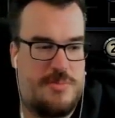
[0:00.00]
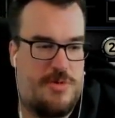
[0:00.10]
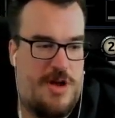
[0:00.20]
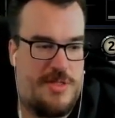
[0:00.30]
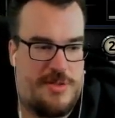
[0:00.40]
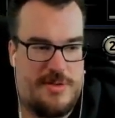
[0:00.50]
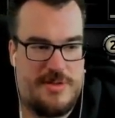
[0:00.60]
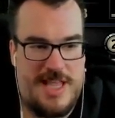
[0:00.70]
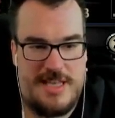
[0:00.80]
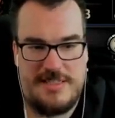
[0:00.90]
the brothel.
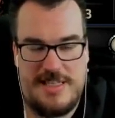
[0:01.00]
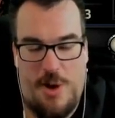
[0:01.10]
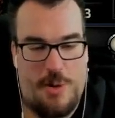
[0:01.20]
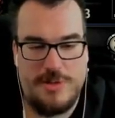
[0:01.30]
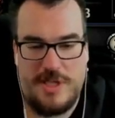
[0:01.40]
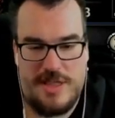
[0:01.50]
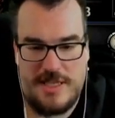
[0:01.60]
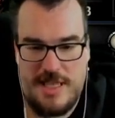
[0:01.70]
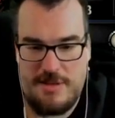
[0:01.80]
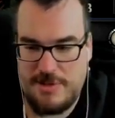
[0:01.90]
That is the only
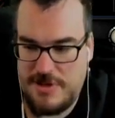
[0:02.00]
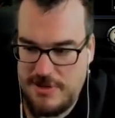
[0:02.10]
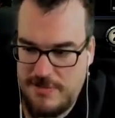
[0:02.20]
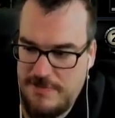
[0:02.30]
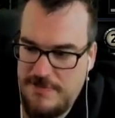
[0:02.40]
thing they will do.